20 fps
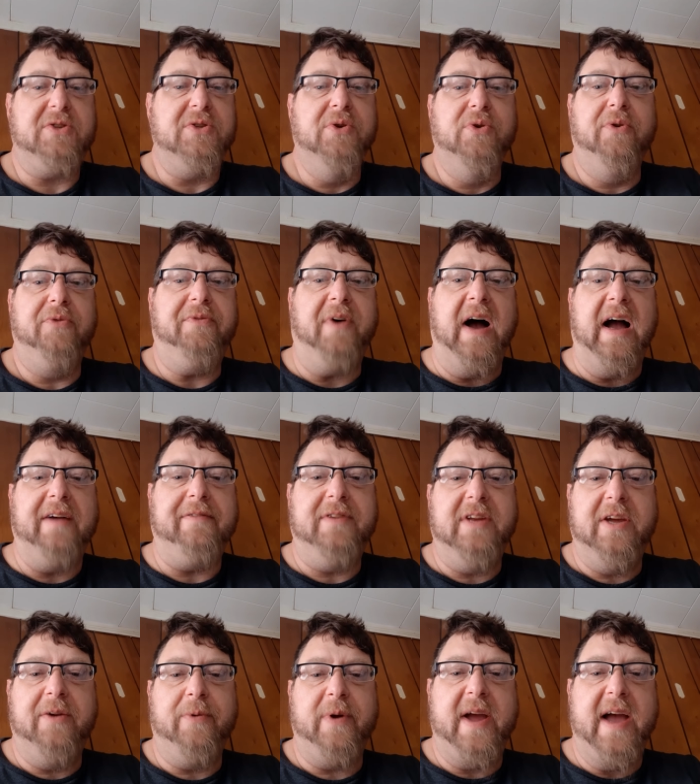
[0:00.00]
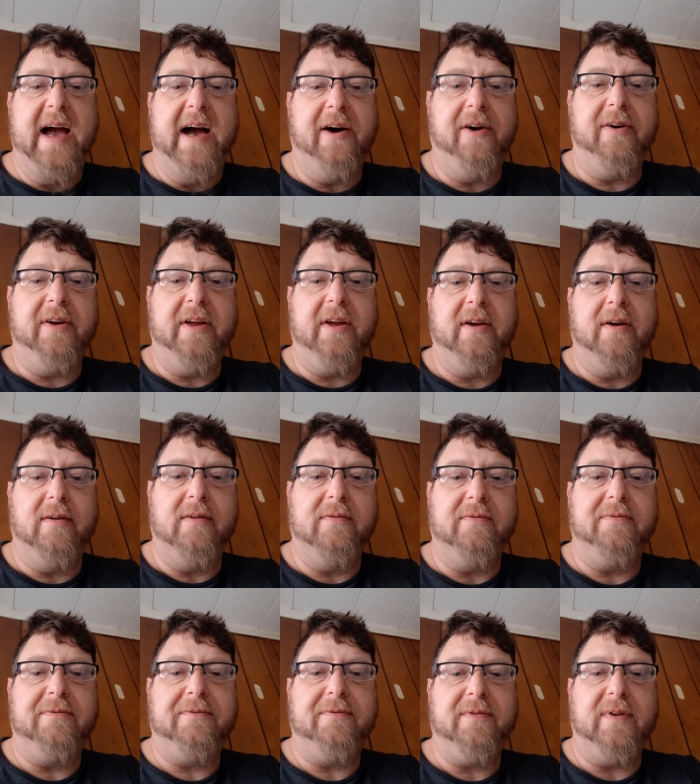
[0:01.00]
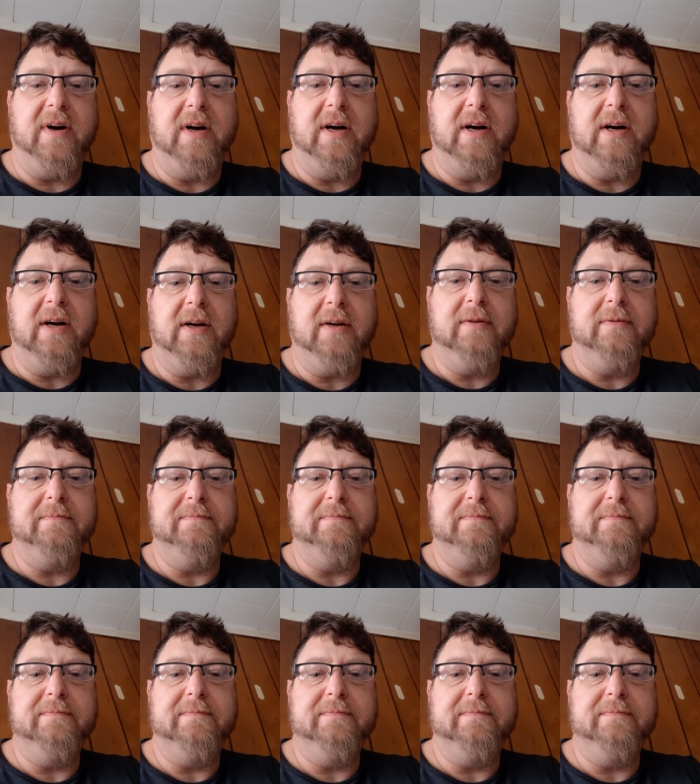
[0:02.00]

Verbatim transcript: new 5D reality of uh,